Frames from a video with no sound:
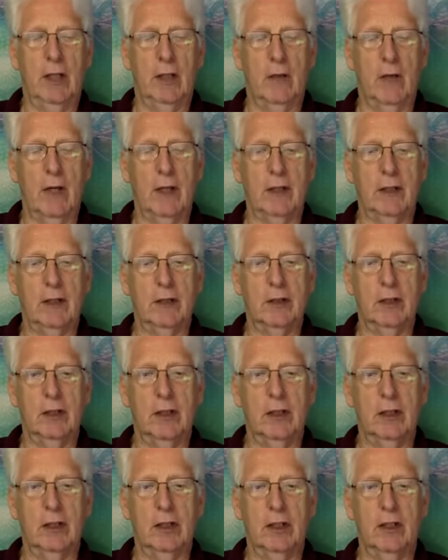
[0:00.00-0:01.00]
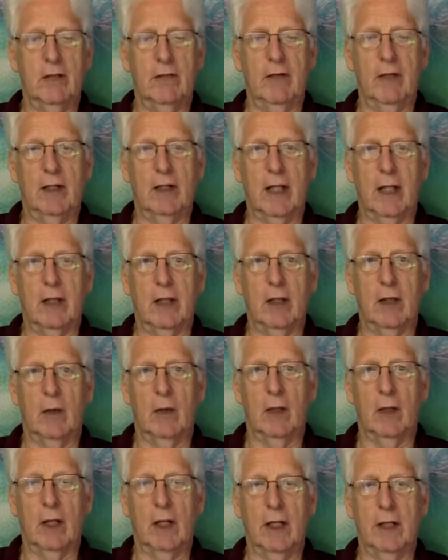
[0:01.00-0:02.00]
create this initiative and get the
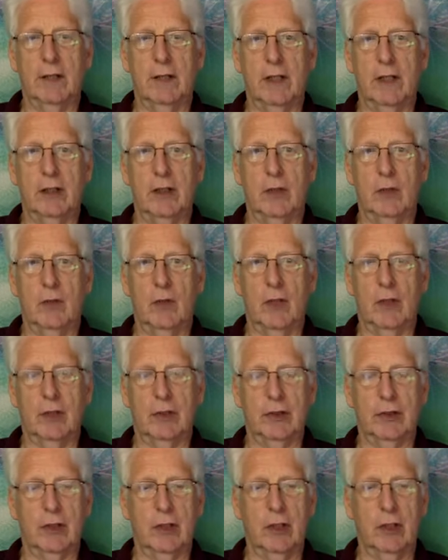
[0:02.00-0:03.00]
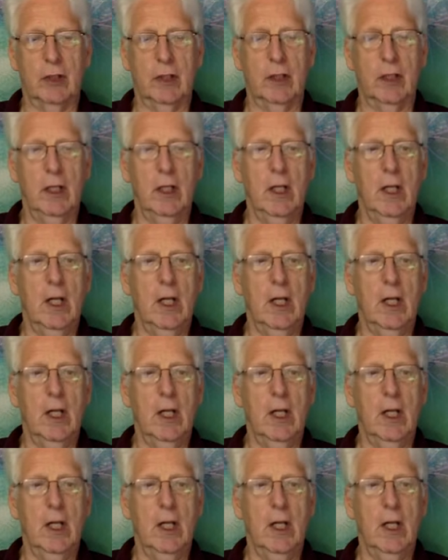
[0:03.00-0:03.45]
organization registered.